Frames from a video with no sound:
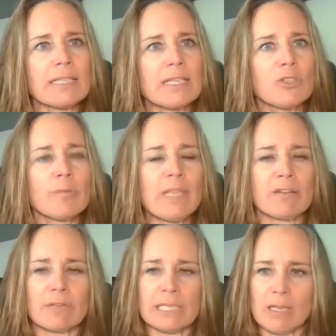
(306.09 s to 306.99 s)
it took me
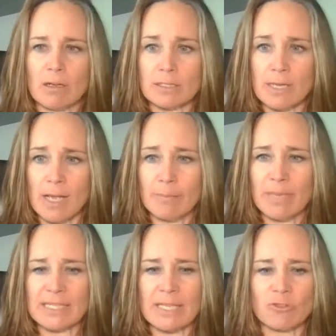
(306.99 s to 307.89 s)
a really long time
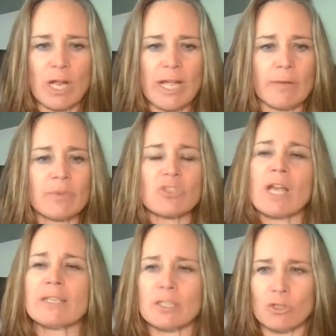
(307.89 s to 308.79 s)
because I try I was
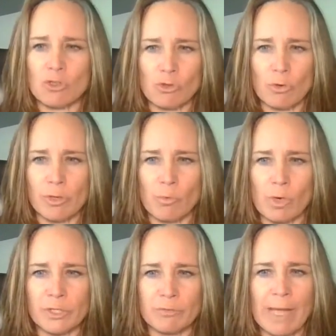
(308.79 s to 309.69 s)
trying to control the
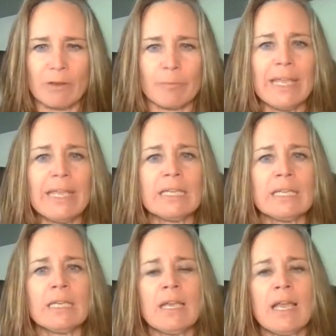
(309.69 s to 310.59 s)
world around me,
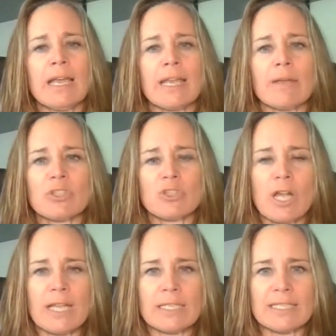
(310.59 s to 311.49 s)
and I was
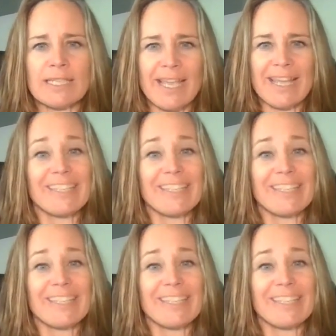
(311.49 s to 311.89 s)
trying to say,